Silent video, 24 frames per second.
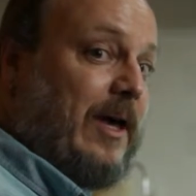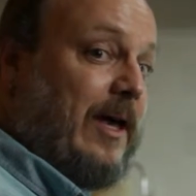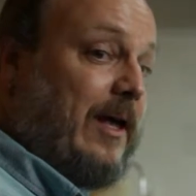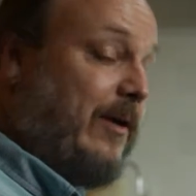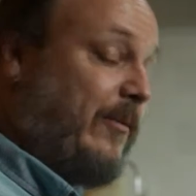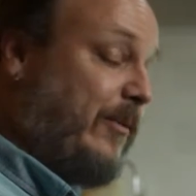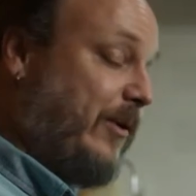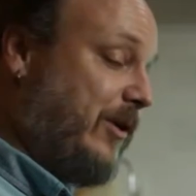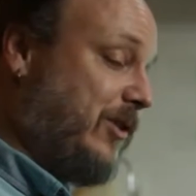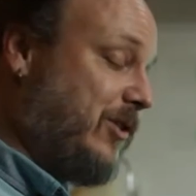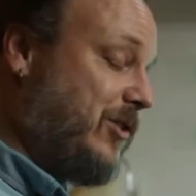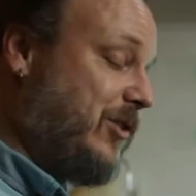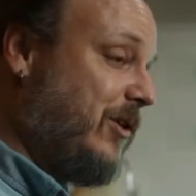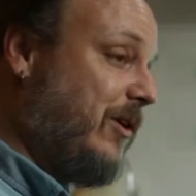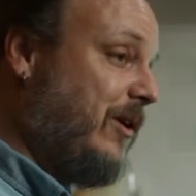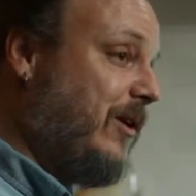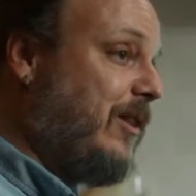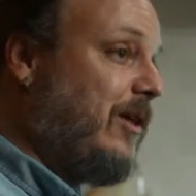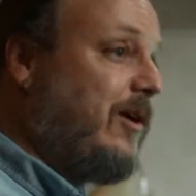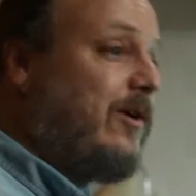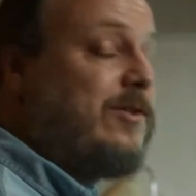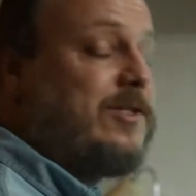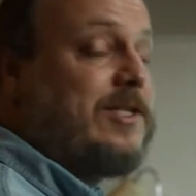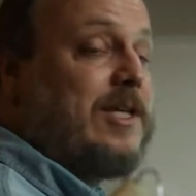And I want to show you
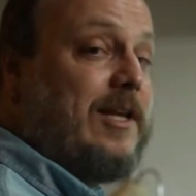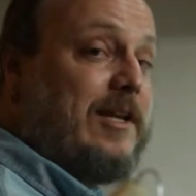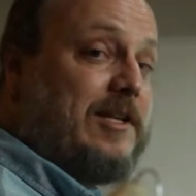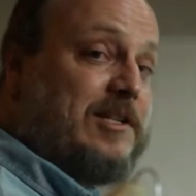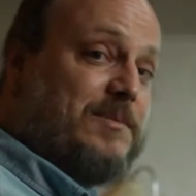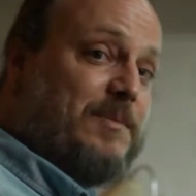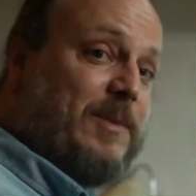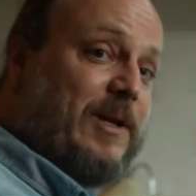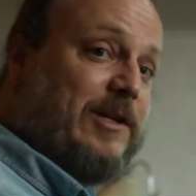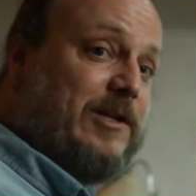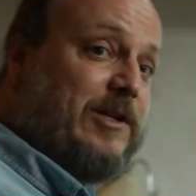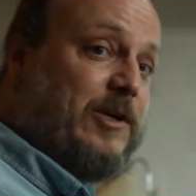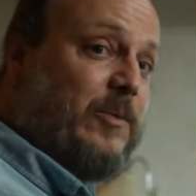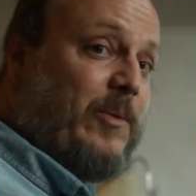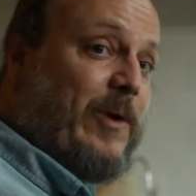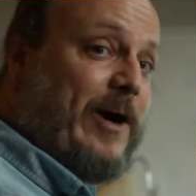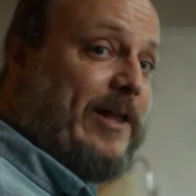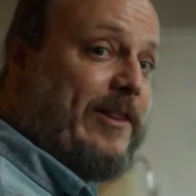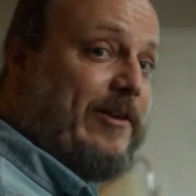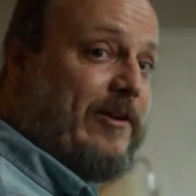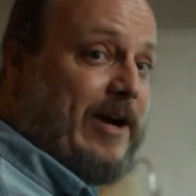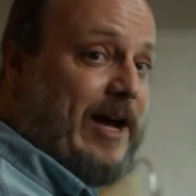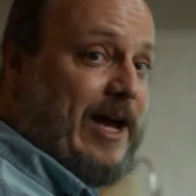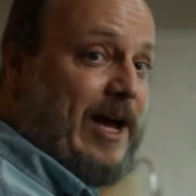those and explain to you
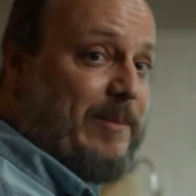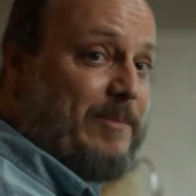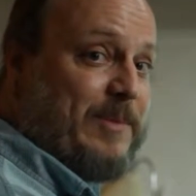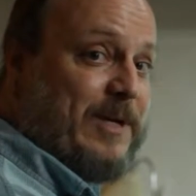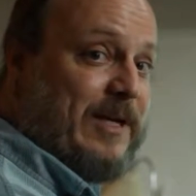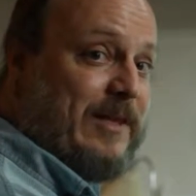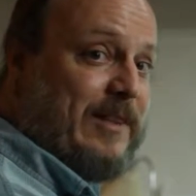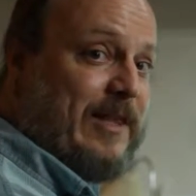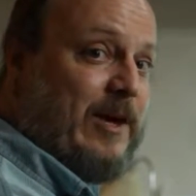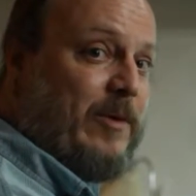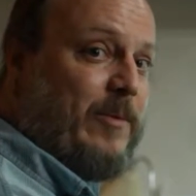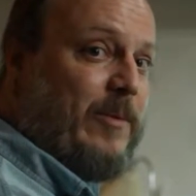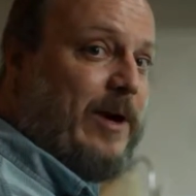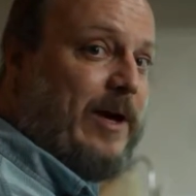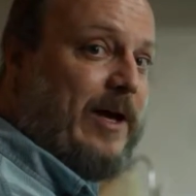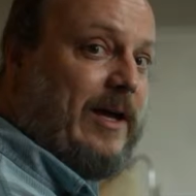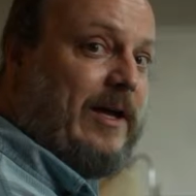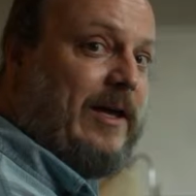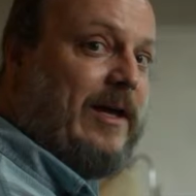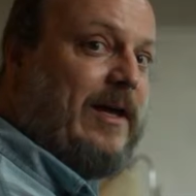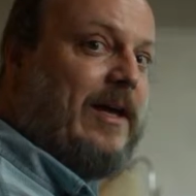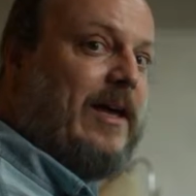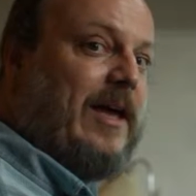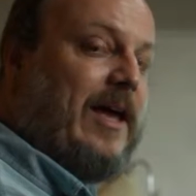why they're happening that
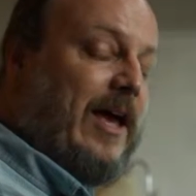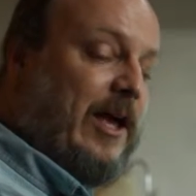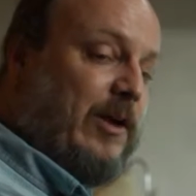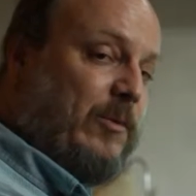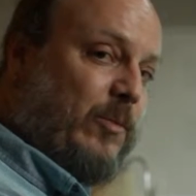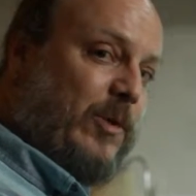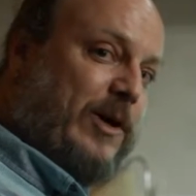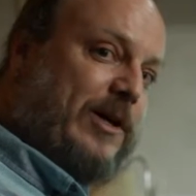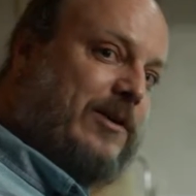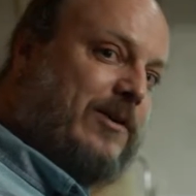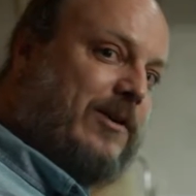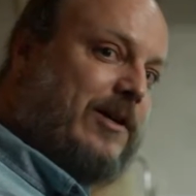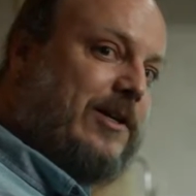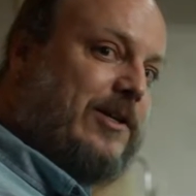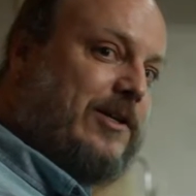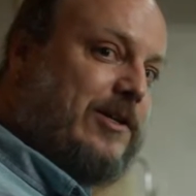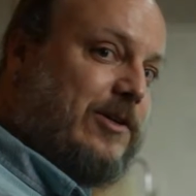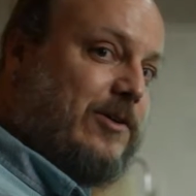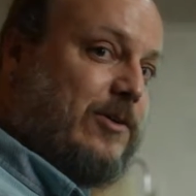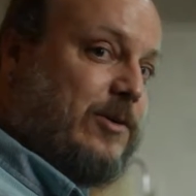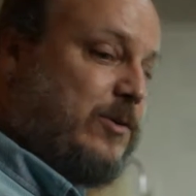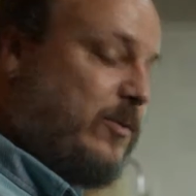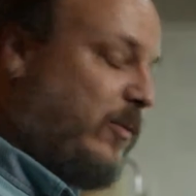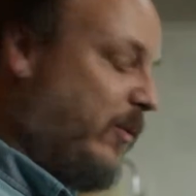way and what you can
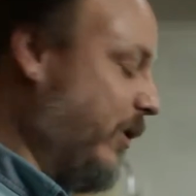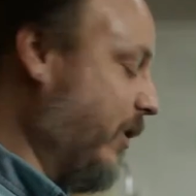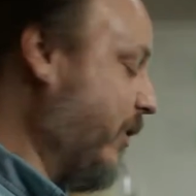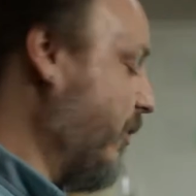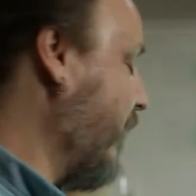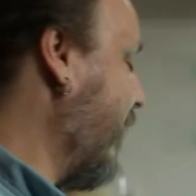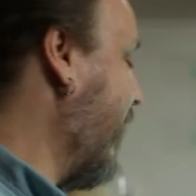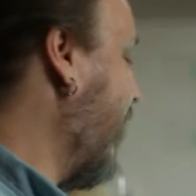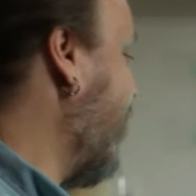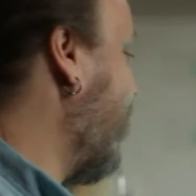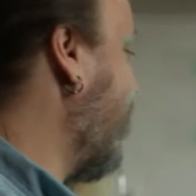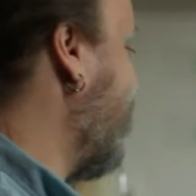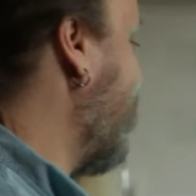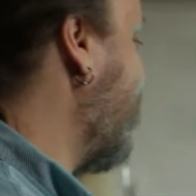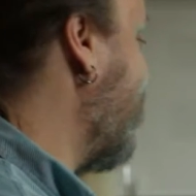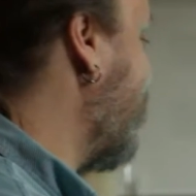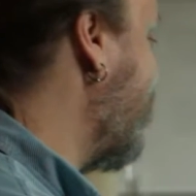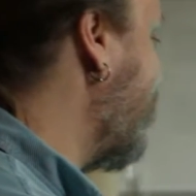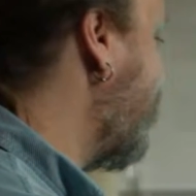do to work around them.